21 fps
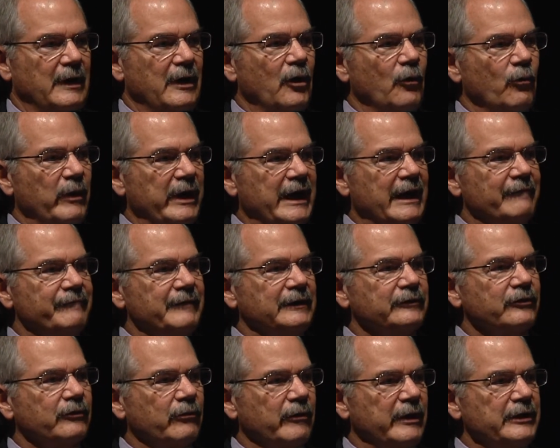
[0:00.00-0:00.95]
We have
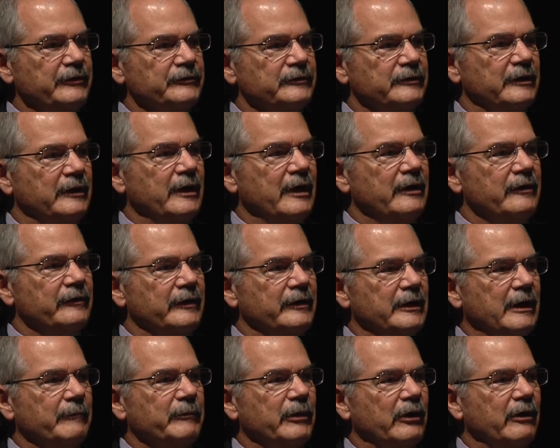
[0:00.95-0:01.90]
increased the
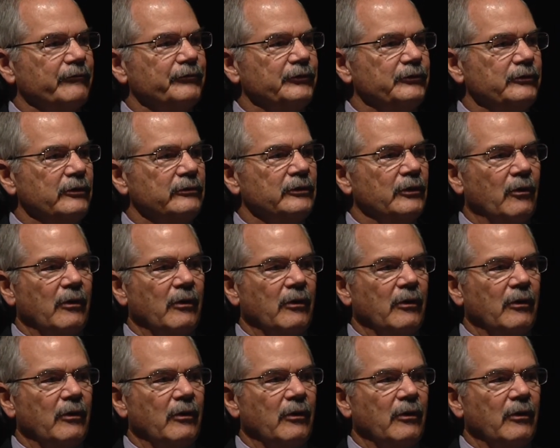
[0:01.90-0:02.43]
number of student